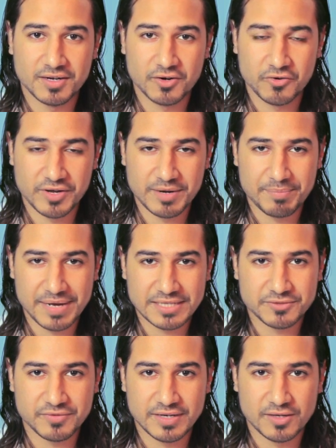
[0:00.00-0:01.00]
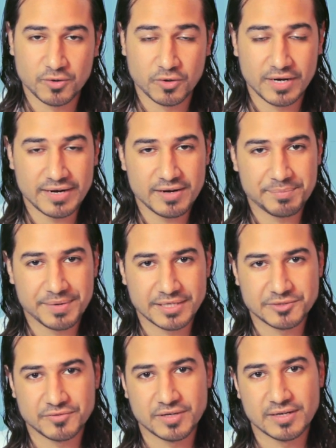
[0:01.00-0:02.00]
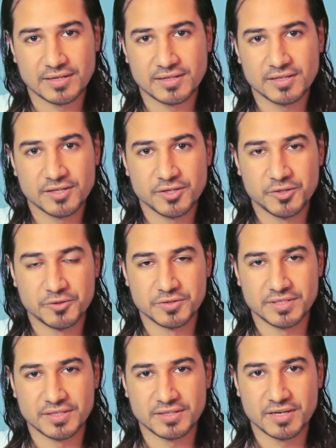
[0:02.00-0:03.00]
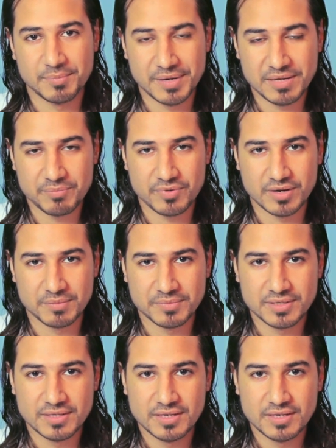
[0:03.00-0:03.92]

create a batch file or edit a batch file using command prompt.